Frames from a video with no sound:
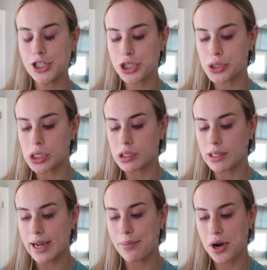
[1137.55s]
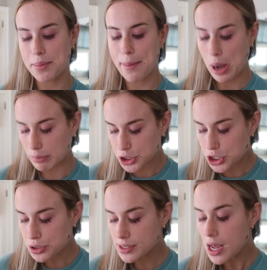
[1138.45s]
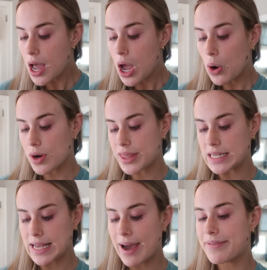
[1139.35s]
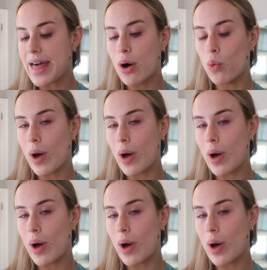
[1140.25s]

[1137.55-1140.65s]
just look like I'm wearing my mom's shoes, where these have that